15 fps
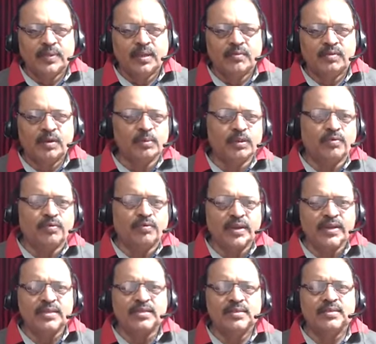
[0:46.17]
from your
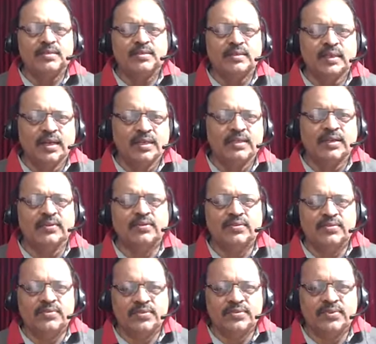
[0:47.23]
friends,
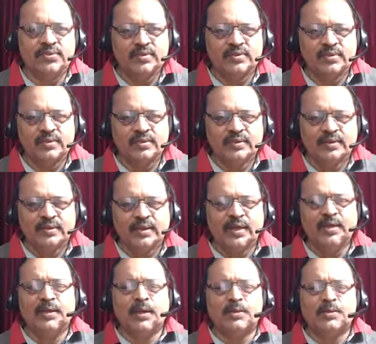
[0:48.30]
relatives,
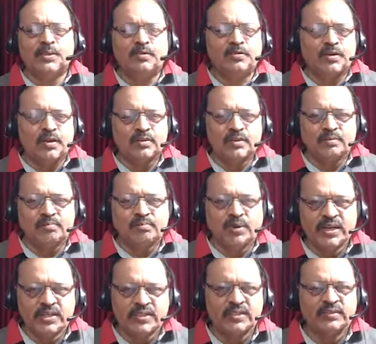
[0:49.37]
and lots of
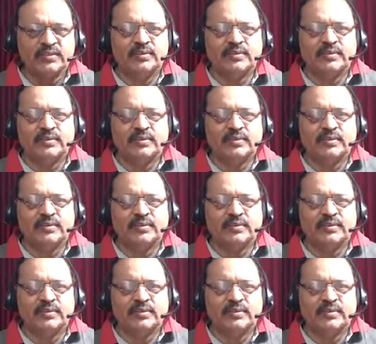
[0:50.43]
contemplation.